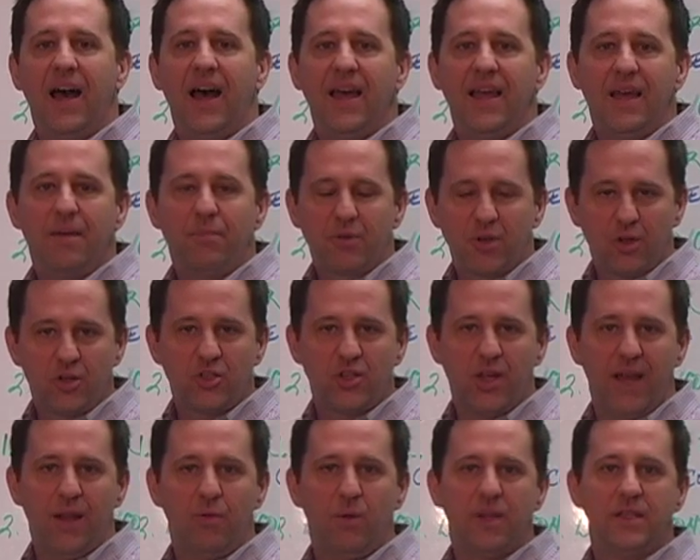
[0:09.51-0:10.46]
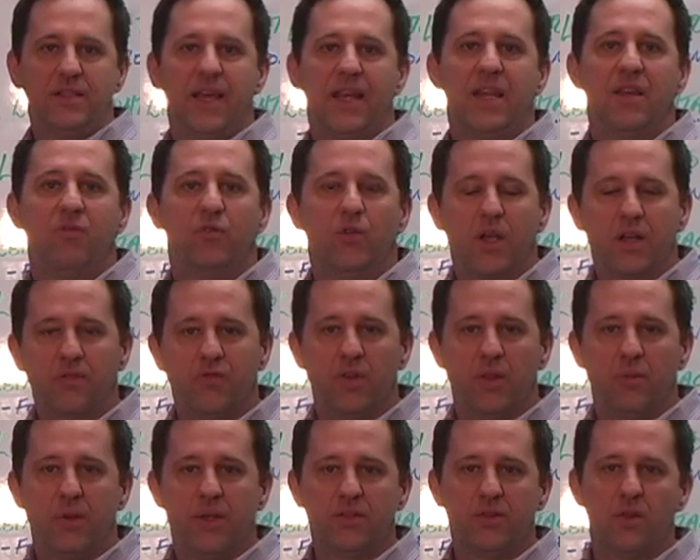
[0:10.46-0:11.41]
Hi, I'm Kurt Schneider, I'm Executive Director for the
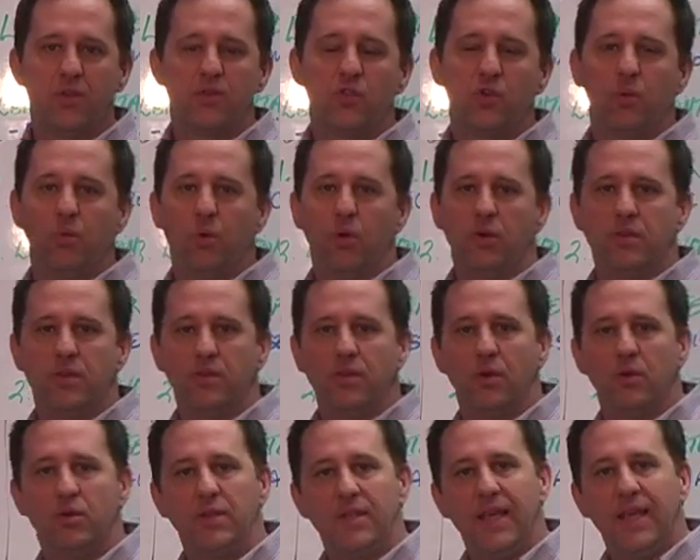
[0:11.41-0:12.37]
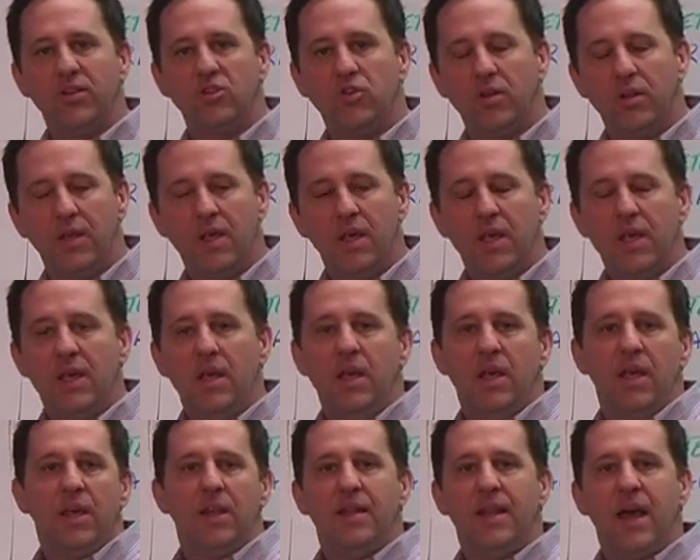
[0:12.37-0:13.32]
Minnesota School Boards Association.
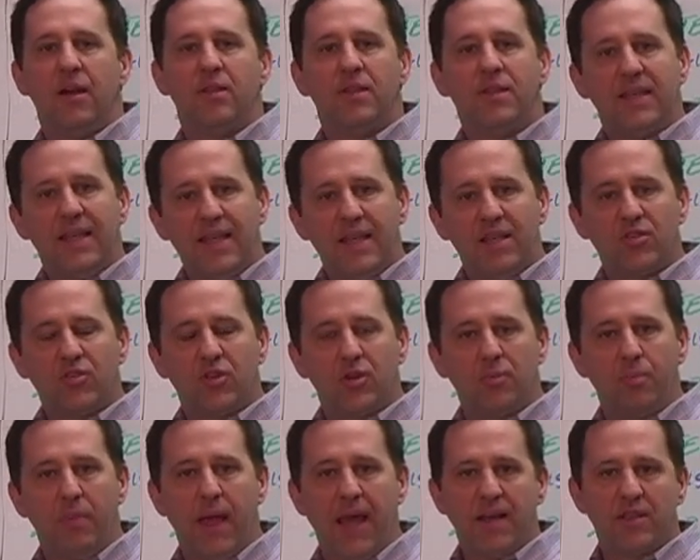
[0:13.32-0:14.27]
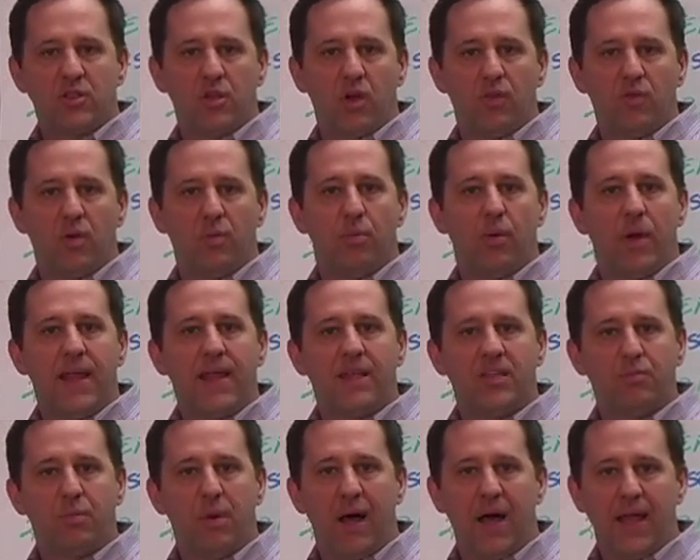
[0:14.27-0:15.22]
Now that the Easter Passover break is
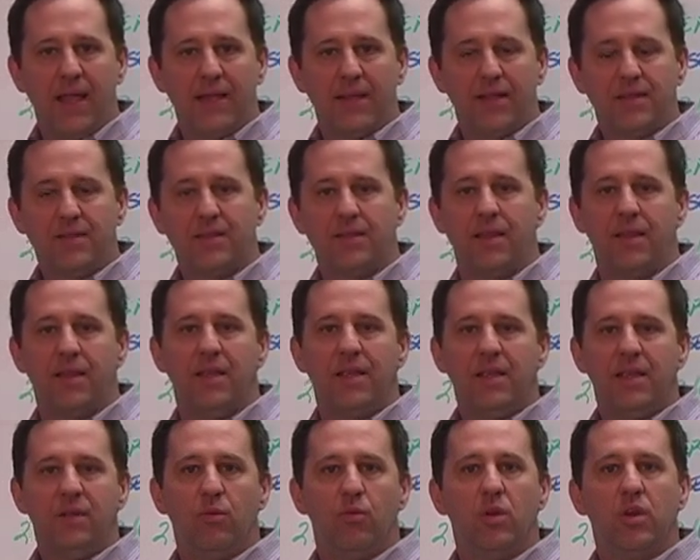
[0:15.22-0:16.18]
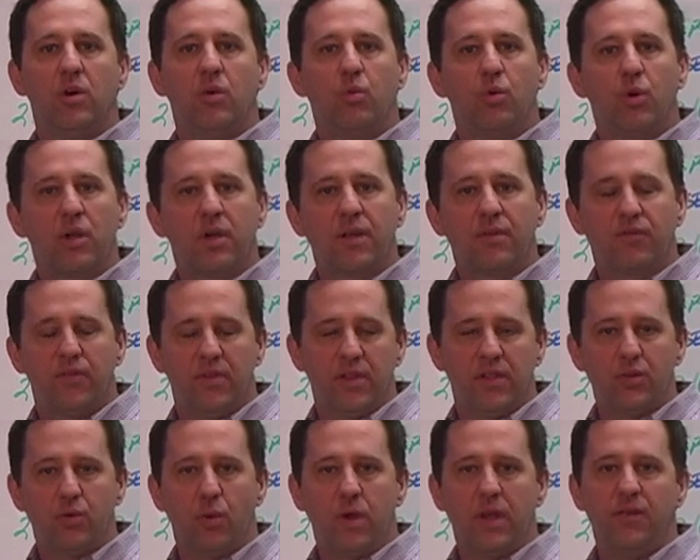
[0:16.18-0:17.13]
behind us, the real work for the
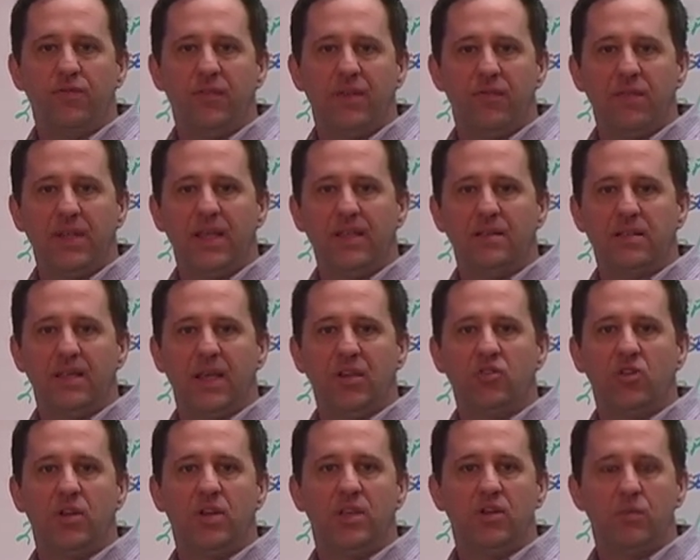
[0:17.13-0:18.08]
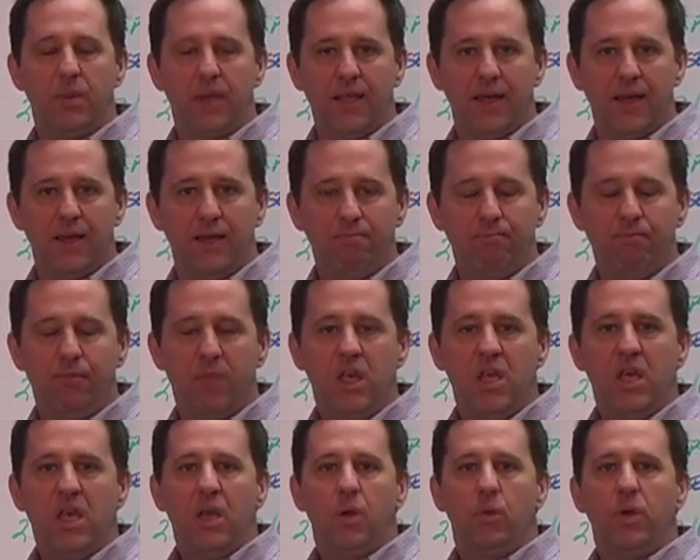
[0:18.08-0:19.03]
2015 session has begun.
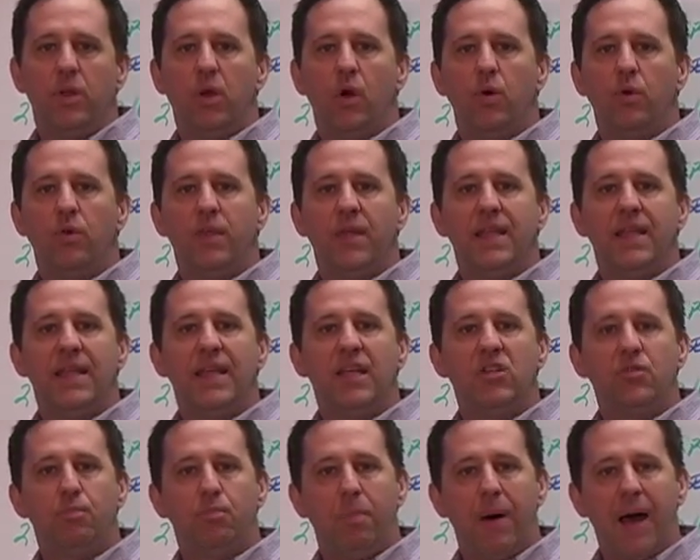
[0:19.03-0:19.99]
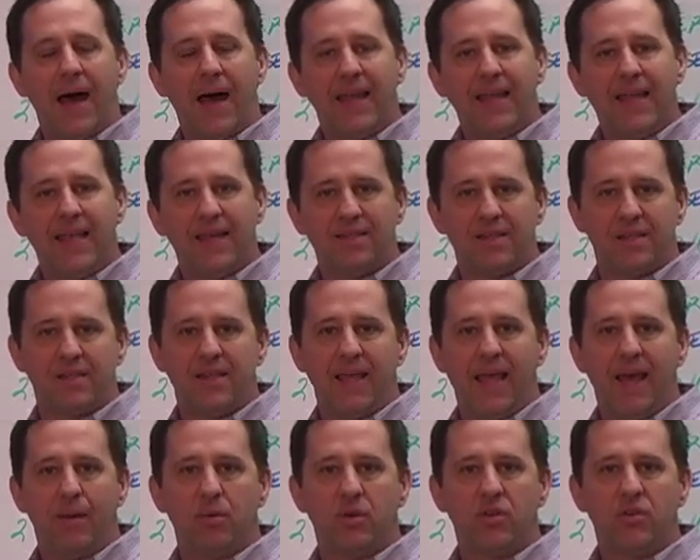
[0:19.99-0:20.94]
We know that each body has
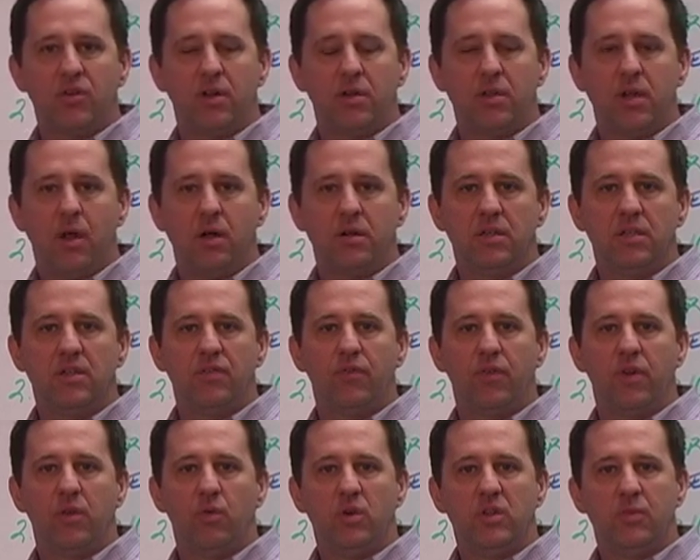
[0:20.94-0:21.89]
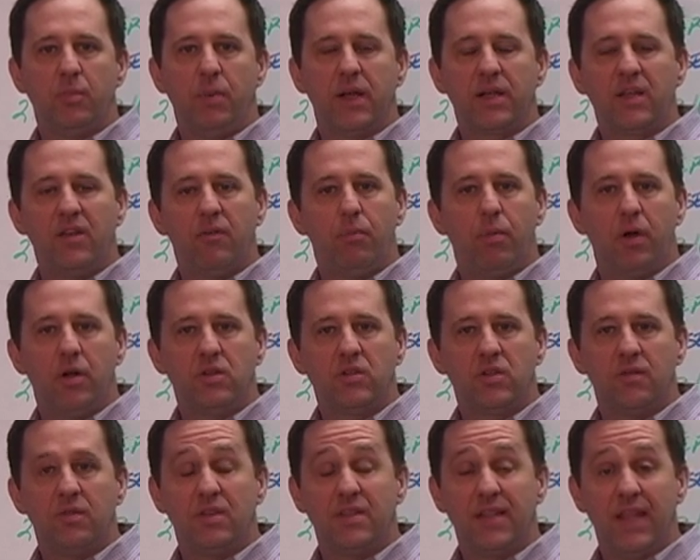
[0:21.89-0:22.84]
established their targets for the respective parts
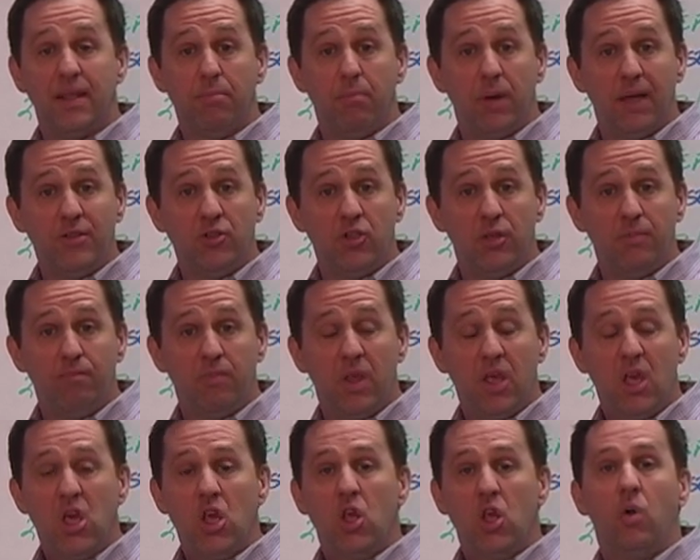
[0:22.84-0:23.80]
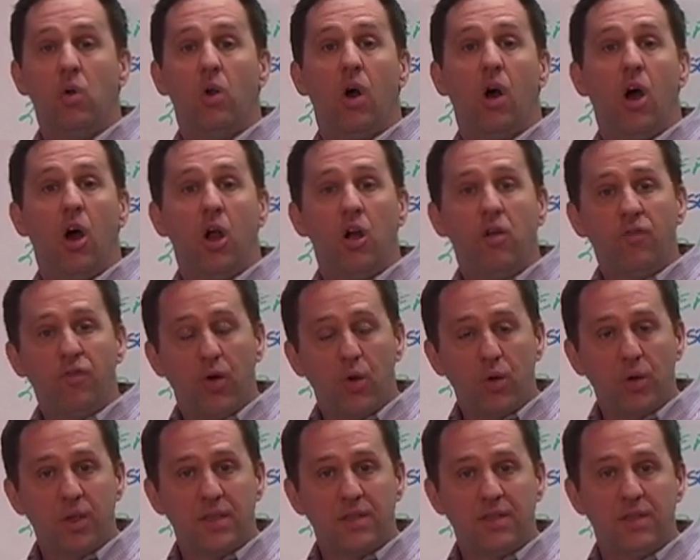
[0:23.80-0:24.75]
of the state budget. Our
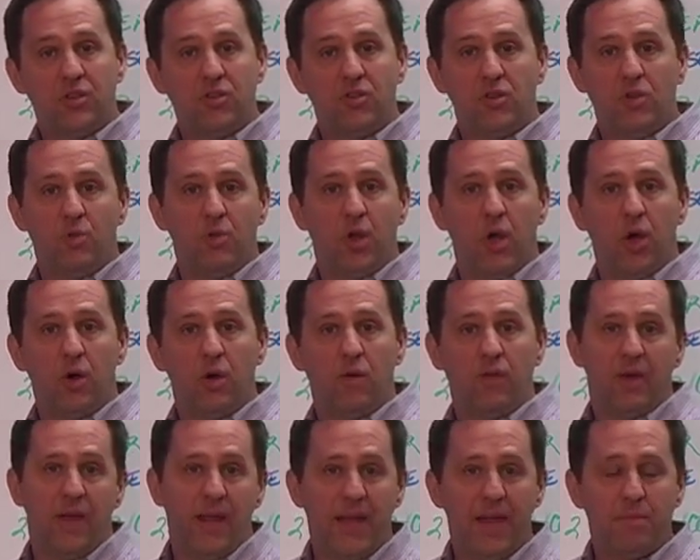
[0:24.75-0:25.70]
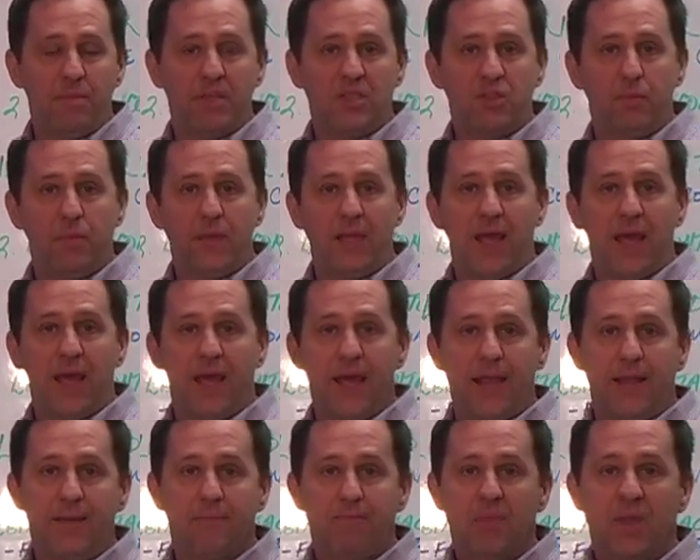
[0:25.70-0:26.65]
focus, as you know, at
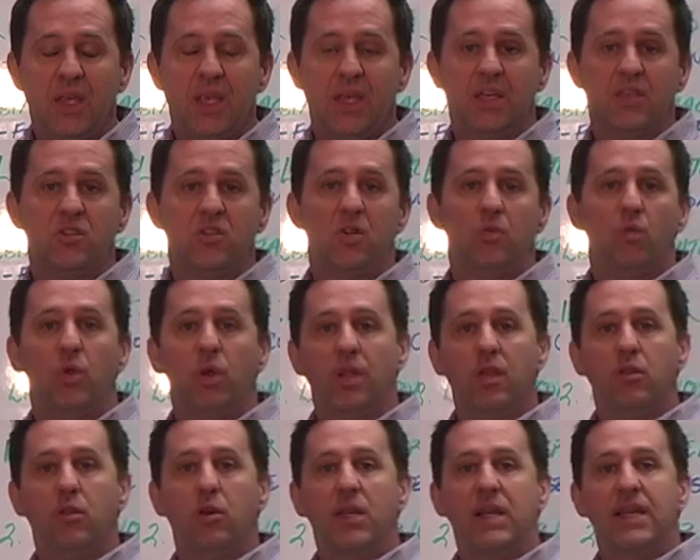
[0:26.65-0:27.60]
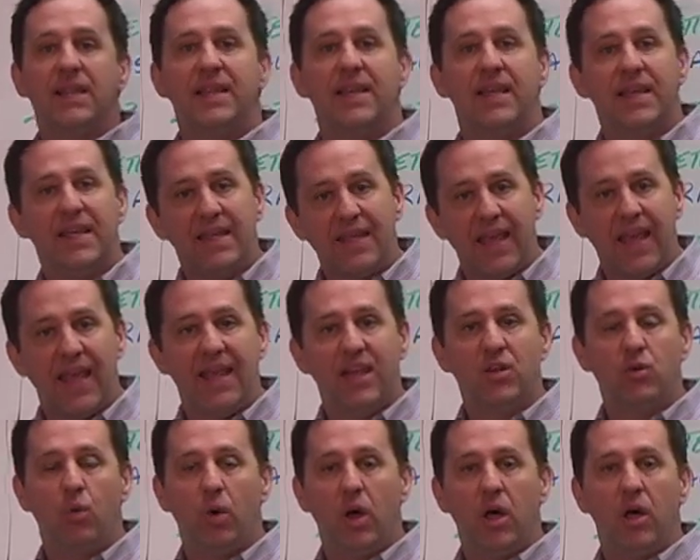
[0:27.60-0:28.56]
MSBA is to really look at the
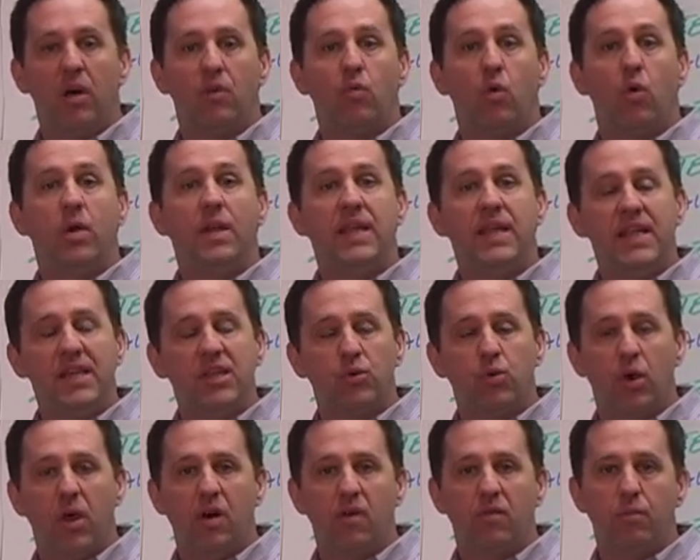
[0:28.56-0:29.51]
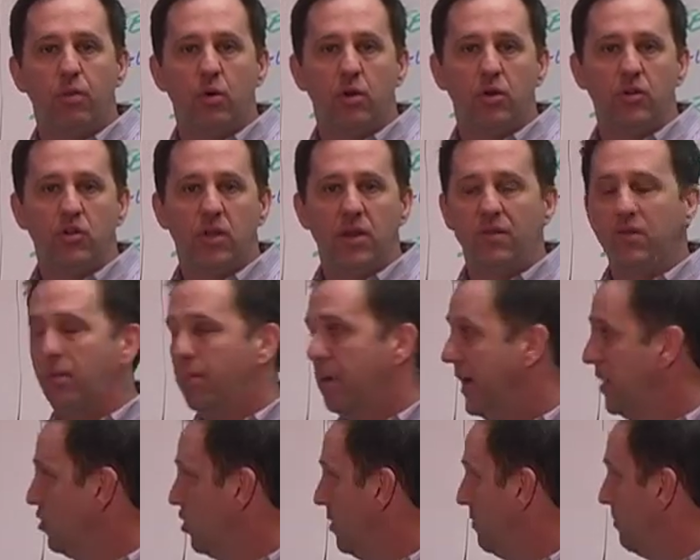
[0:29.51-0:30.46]
K-12 or E-12 portion of the
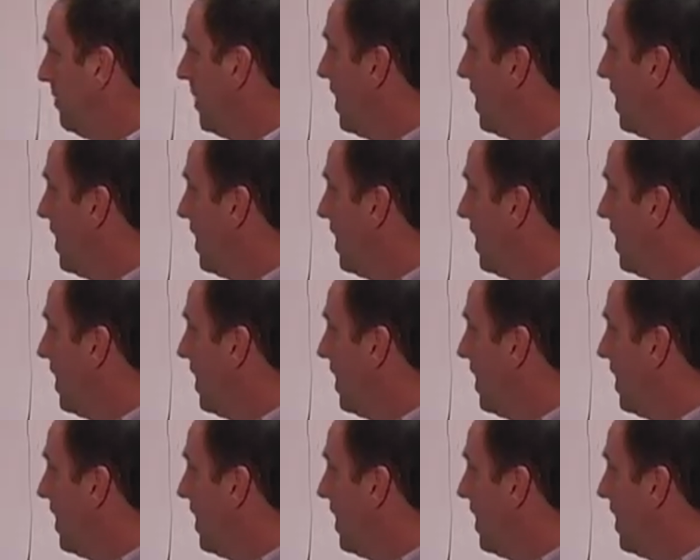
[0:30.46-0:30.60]
budget.